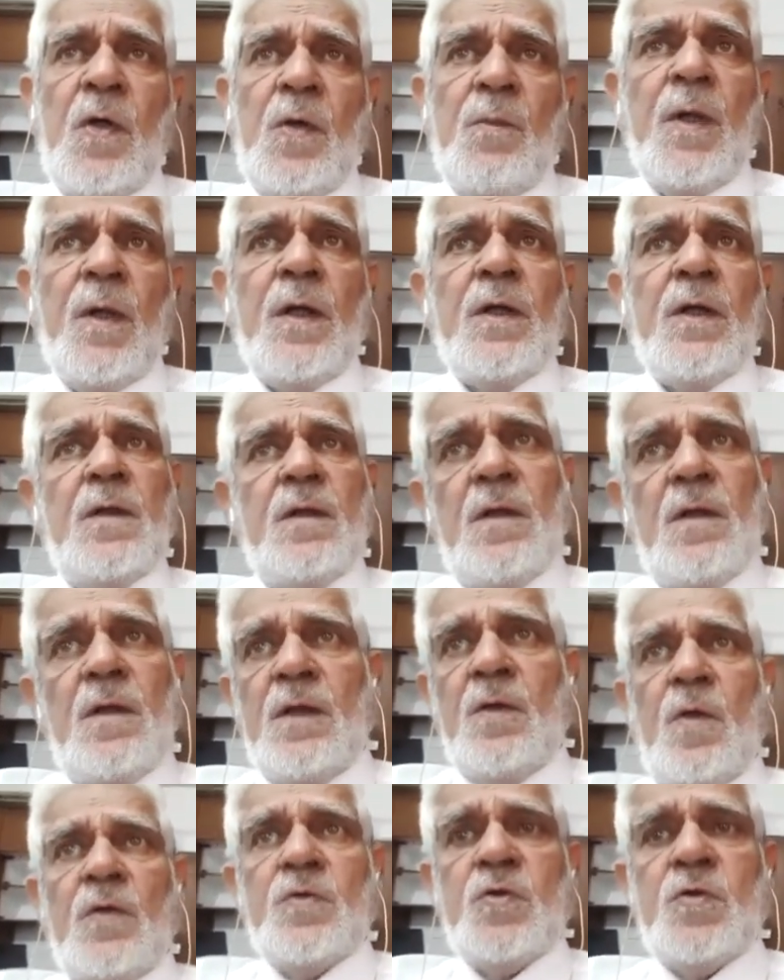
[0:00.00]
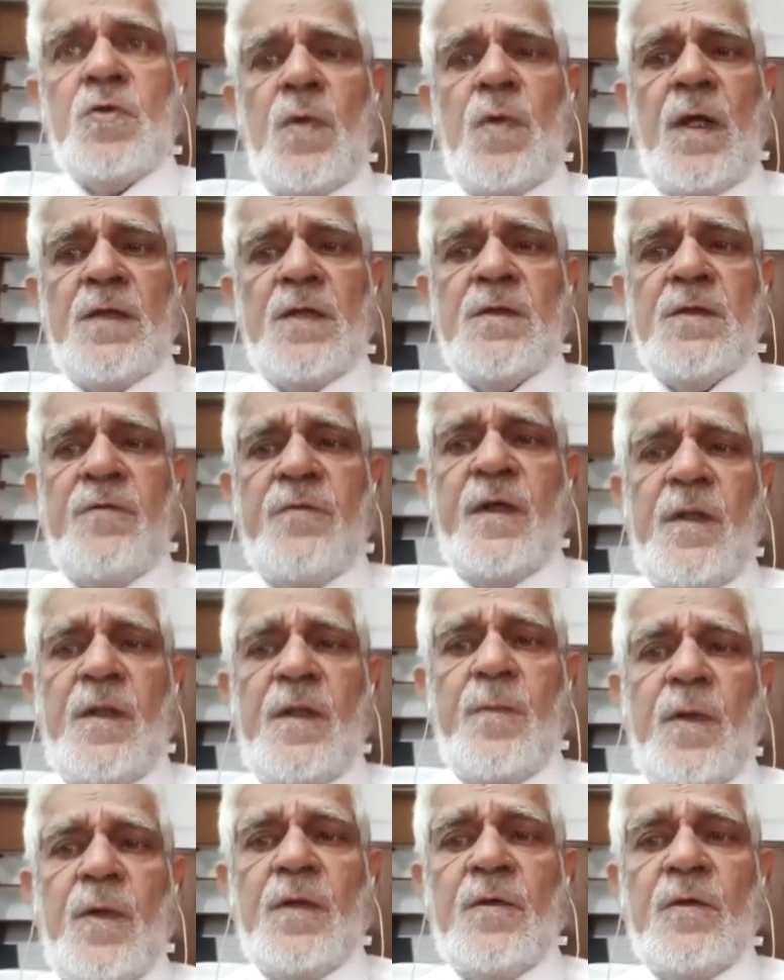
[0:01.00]
But it also has a very
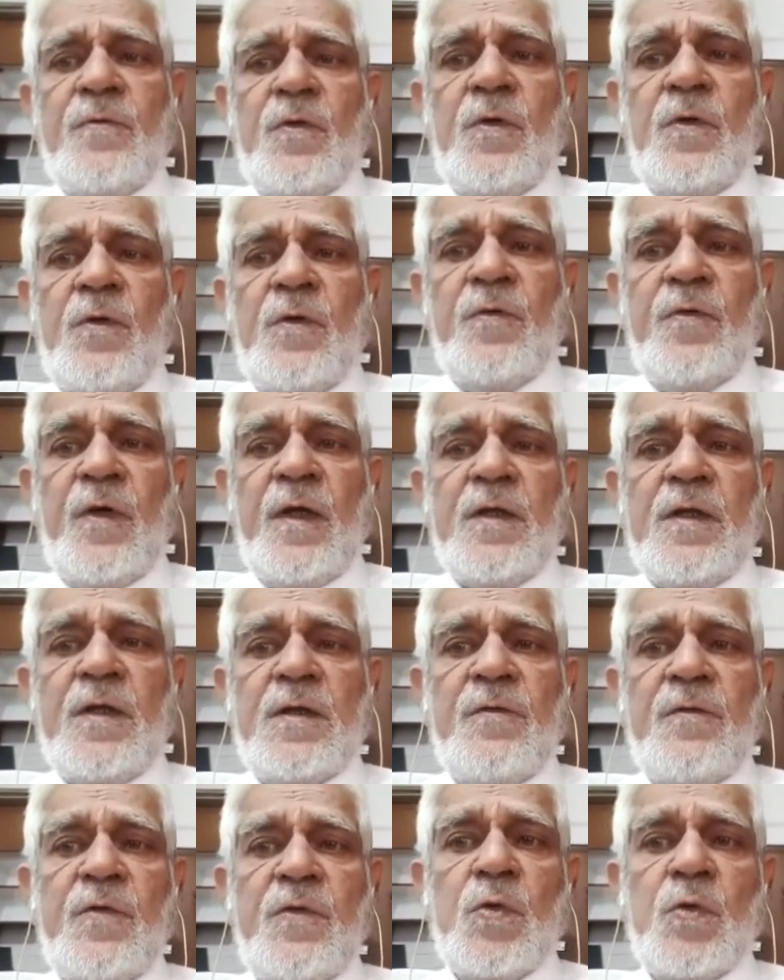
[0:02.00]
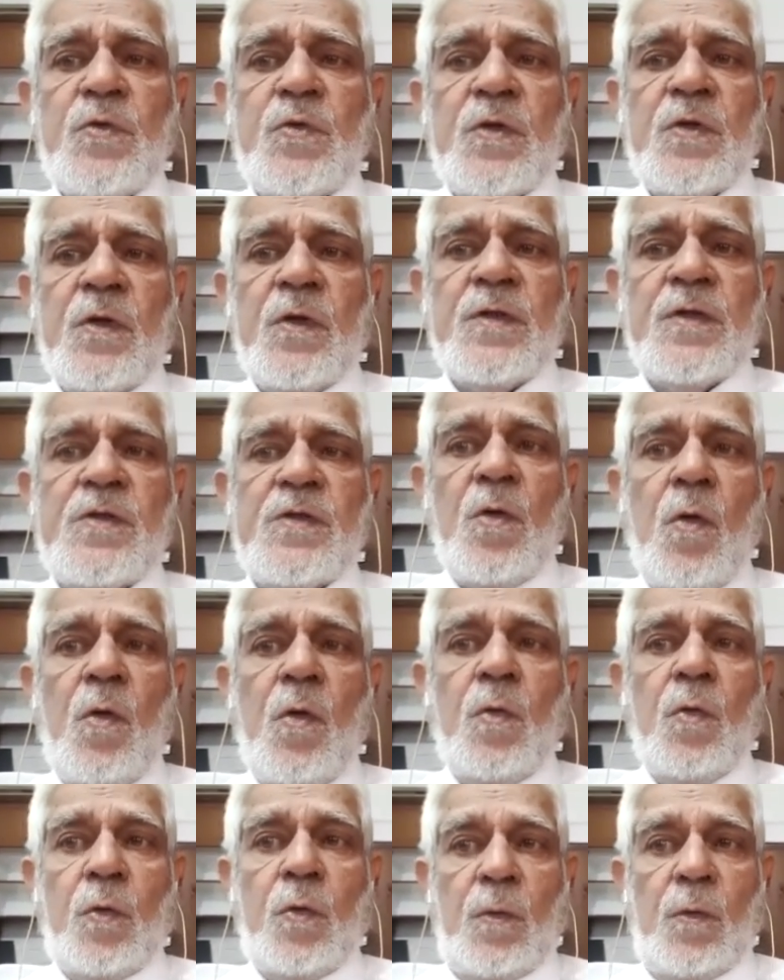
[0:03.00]
powerful effect if used on its
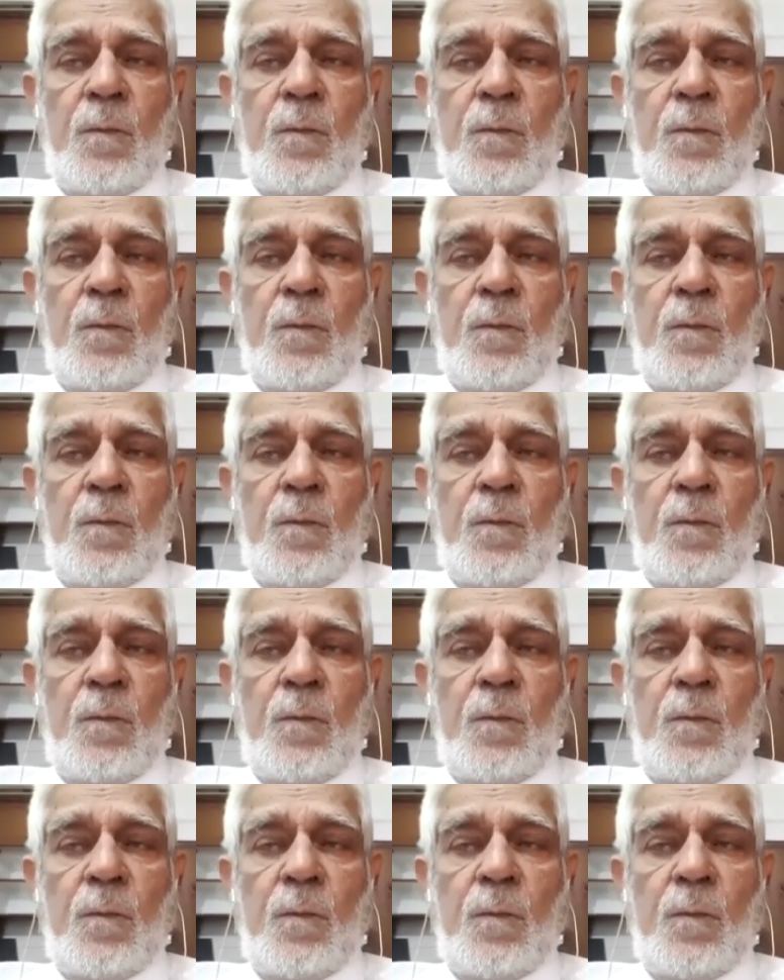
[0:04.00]
own.